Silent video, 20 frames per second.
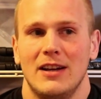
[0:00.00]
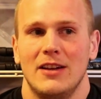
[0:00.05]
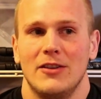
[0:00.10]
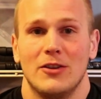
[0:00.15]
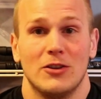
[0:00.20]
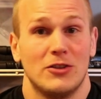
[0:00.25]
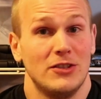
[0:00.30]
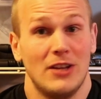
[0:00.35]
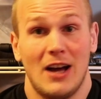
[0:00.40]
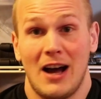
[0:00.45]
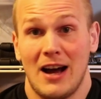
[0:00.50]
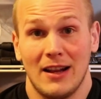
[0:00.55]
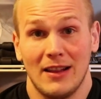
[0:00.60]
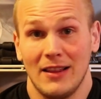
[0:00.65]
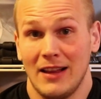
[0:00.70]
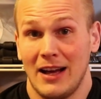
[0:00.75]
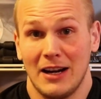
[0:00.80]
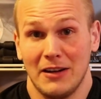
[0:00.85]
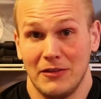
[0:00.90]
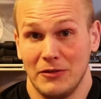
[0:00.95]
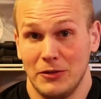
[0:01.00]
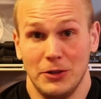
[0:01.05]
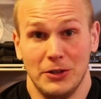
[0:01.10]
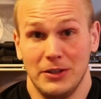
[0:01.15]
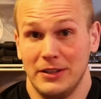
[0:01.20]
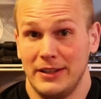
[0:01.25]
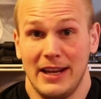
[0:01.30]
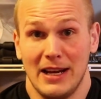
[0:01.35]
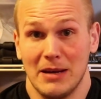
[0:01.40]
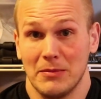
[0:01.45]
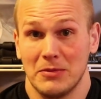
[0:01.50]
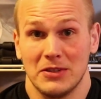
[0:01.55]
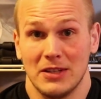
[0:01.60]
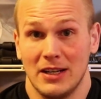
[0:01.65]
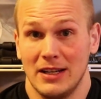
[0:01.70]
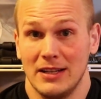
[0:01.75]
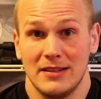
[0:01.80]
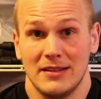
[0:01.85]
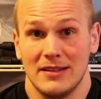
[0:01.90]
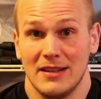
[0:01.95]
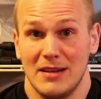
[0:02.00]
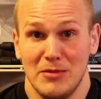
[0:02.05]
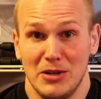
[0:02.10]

there's not a lot of good campsites.